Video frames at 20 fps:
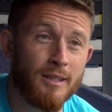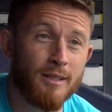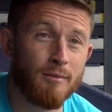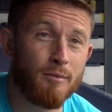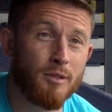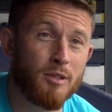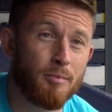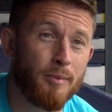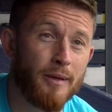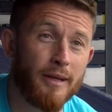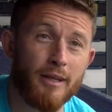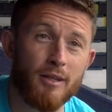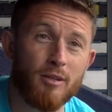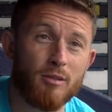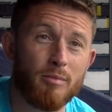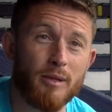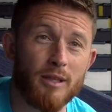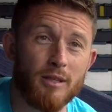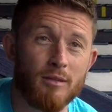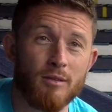Spenny will
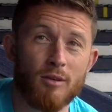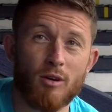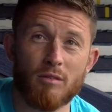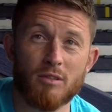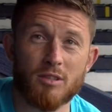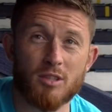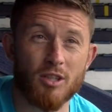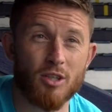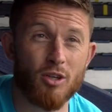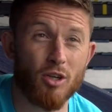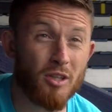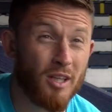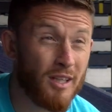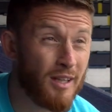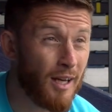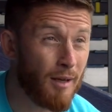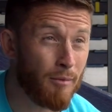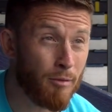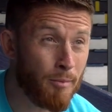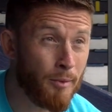be obviously gutted.
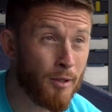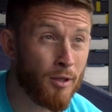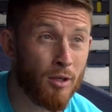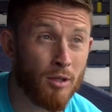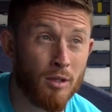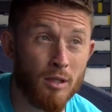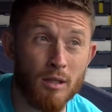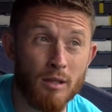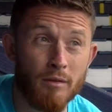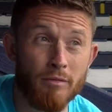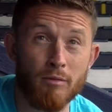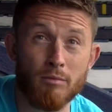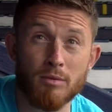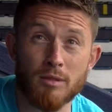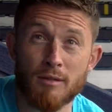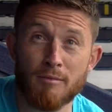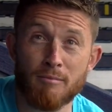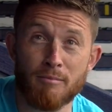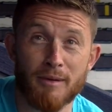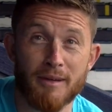I would be gutted if it was
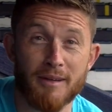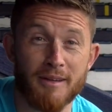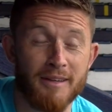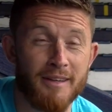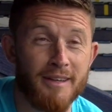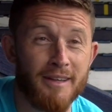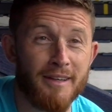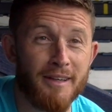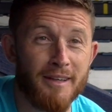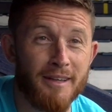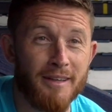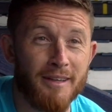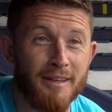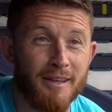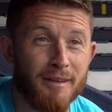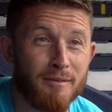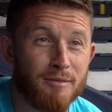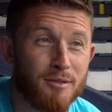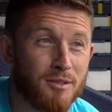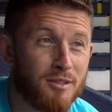him, but
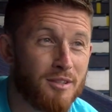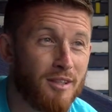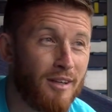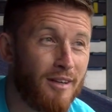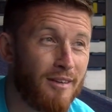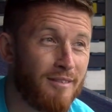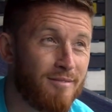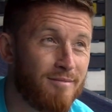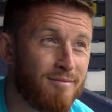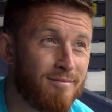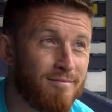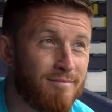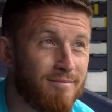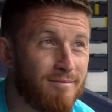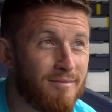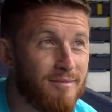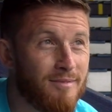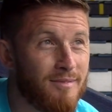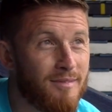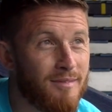it was like,
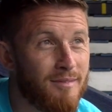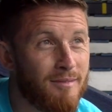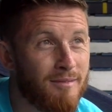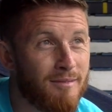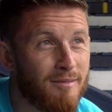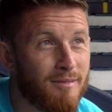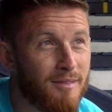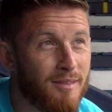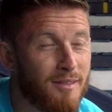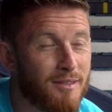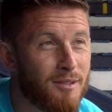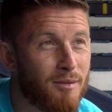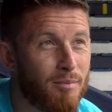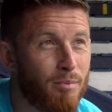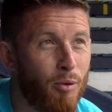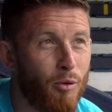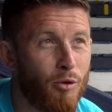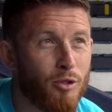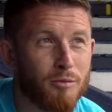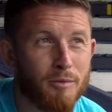I
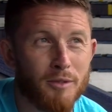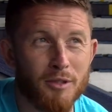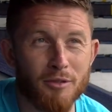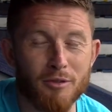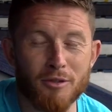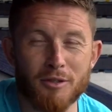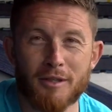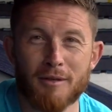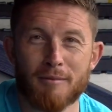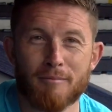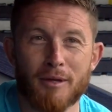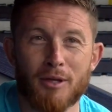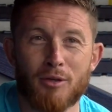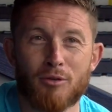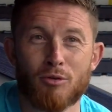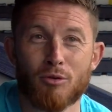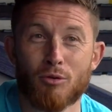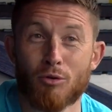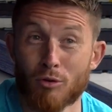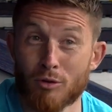suppose when you look at
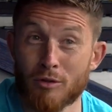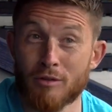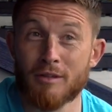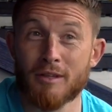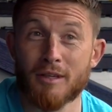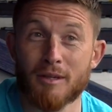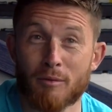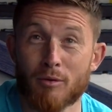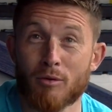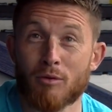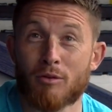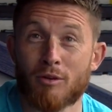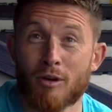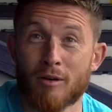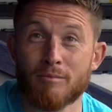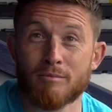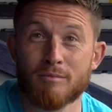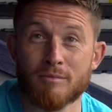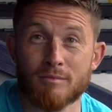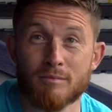Michael Owen in the World
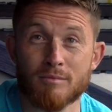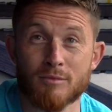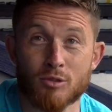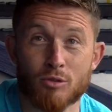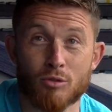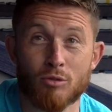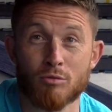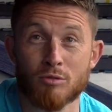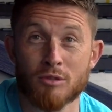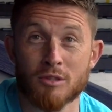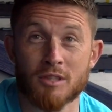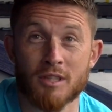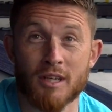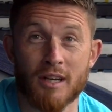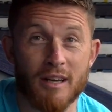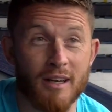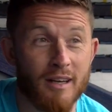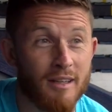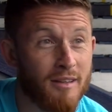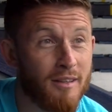Cup, Scholes just tried
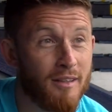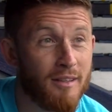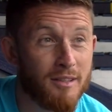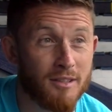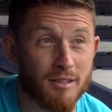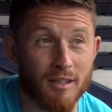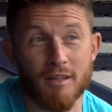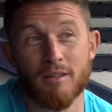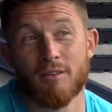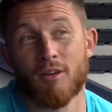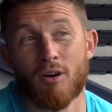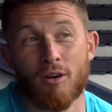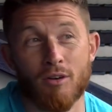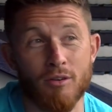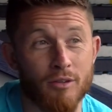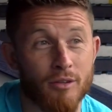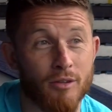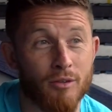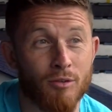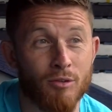to hit it and he's like, no,
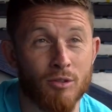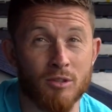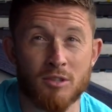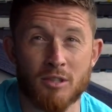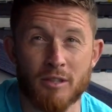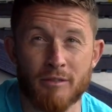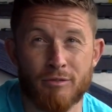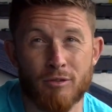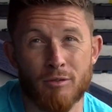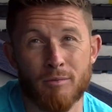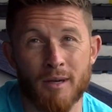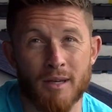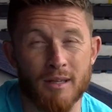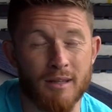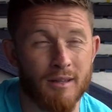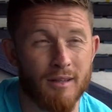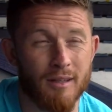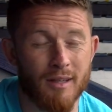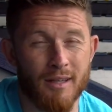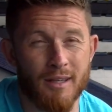out the road. See if you want
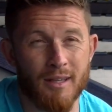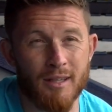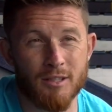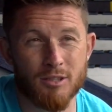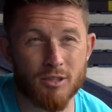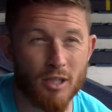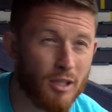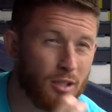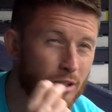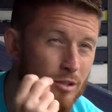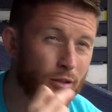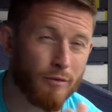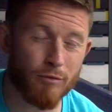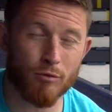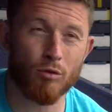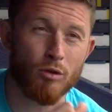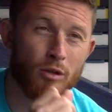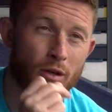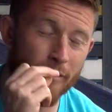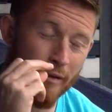it. Strikers have
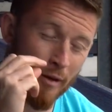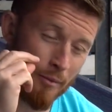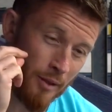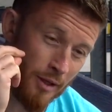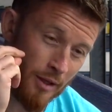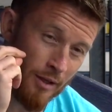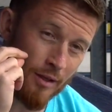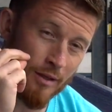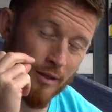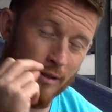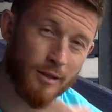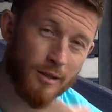got to have a wee